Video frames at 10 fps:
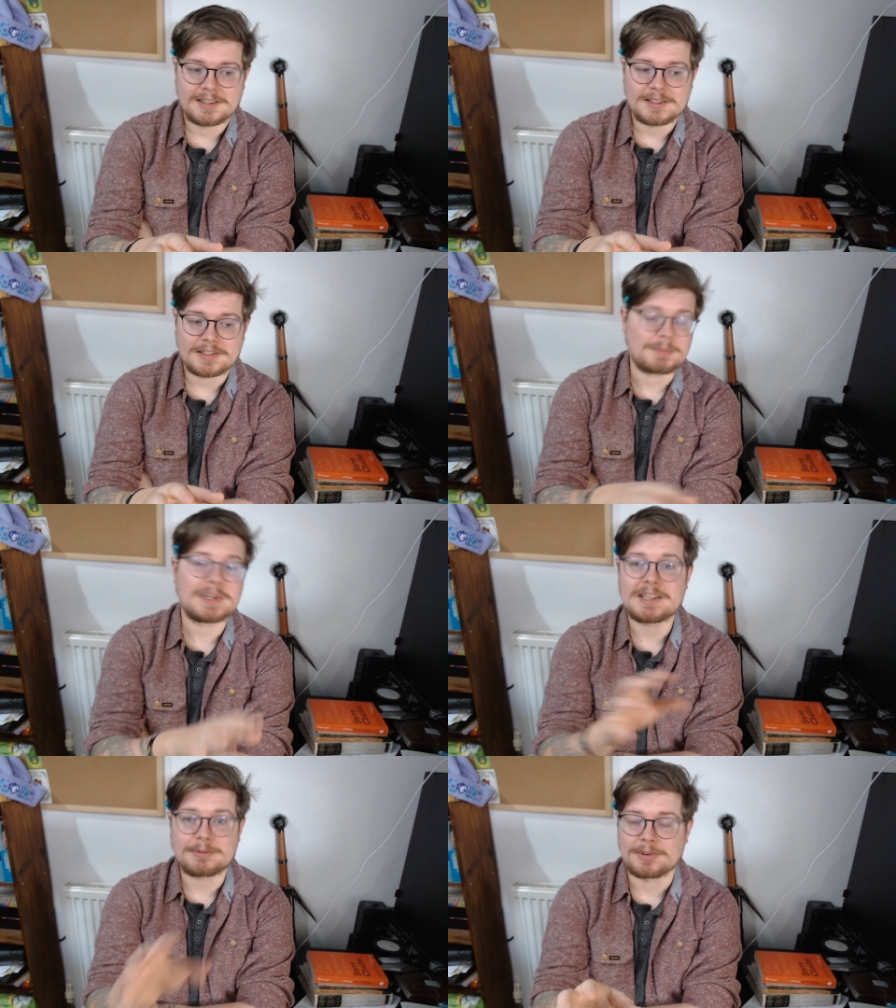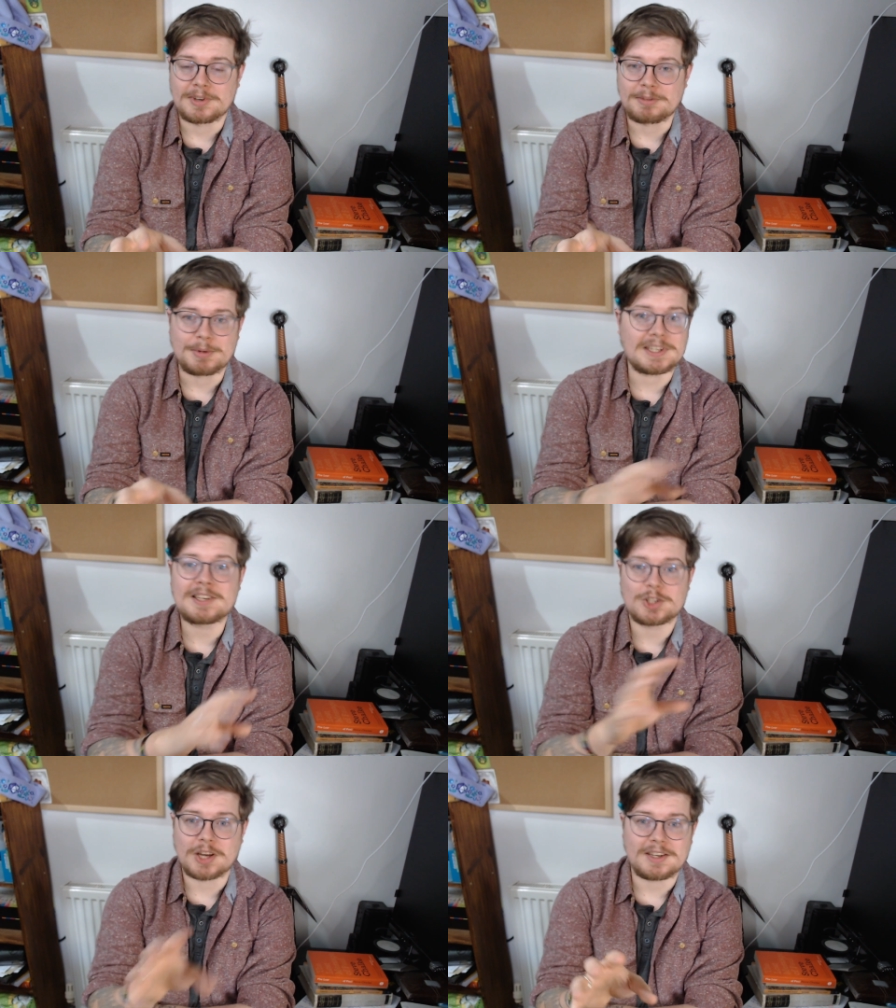It's going to be different. If we
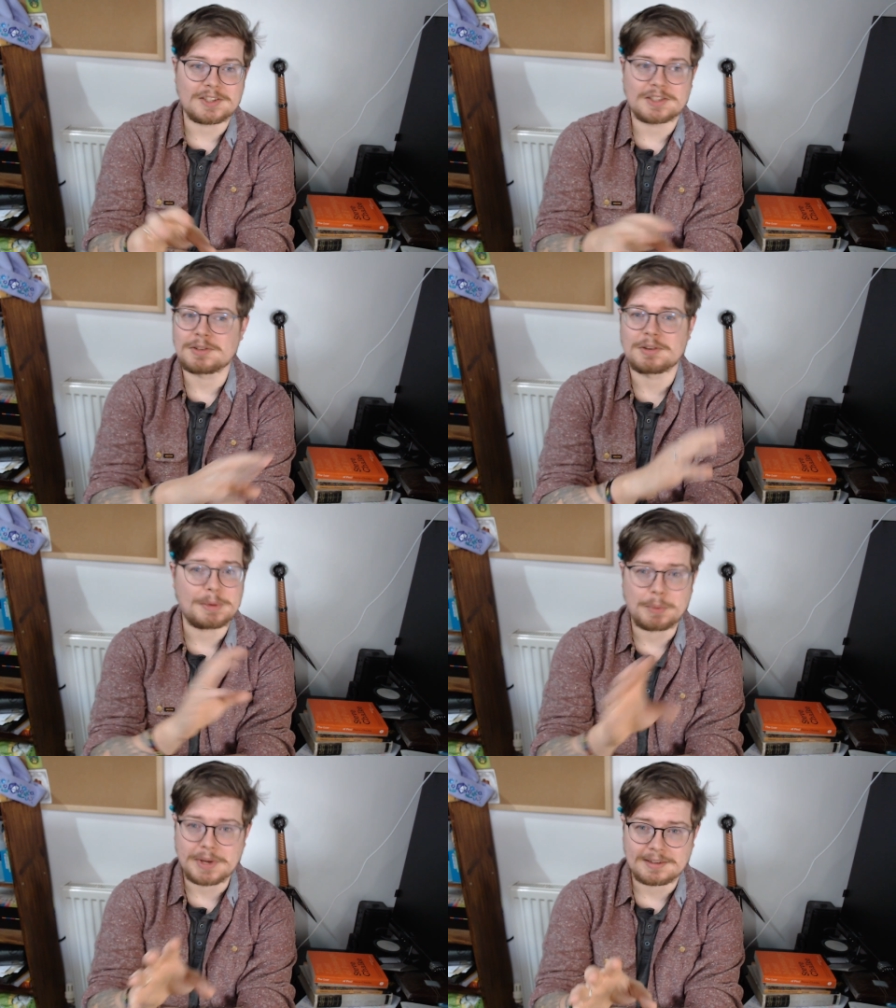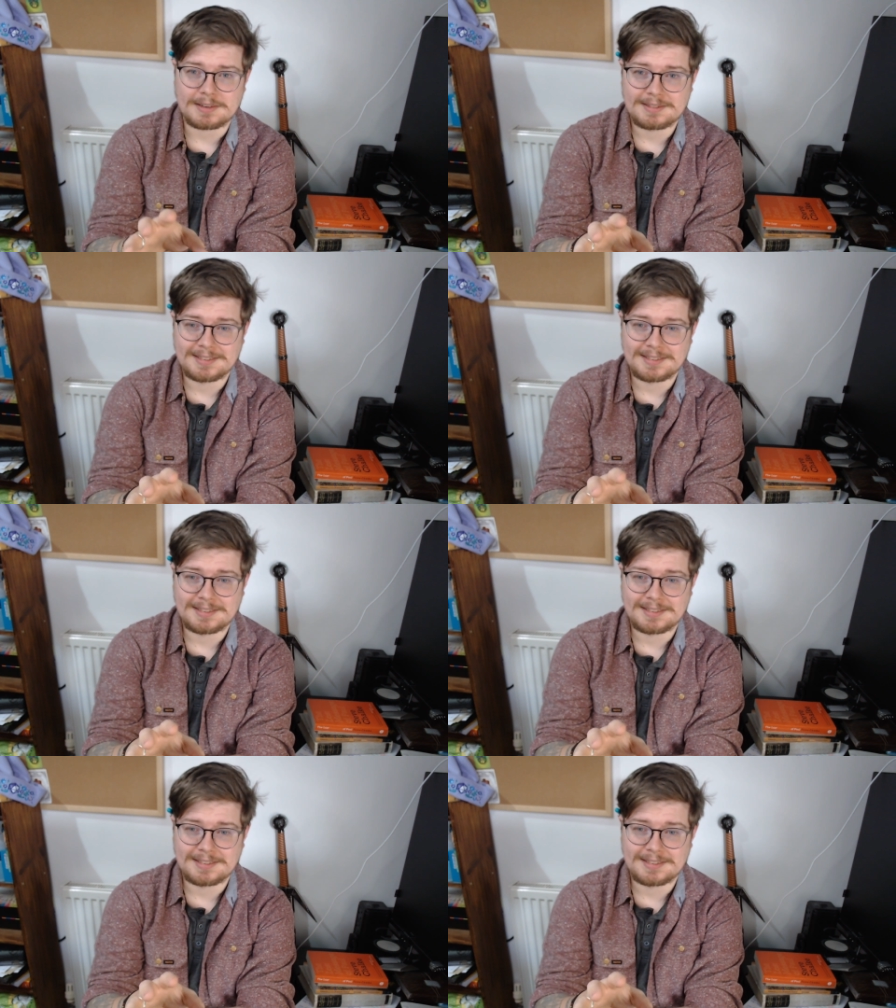didn't change, it'd be weird.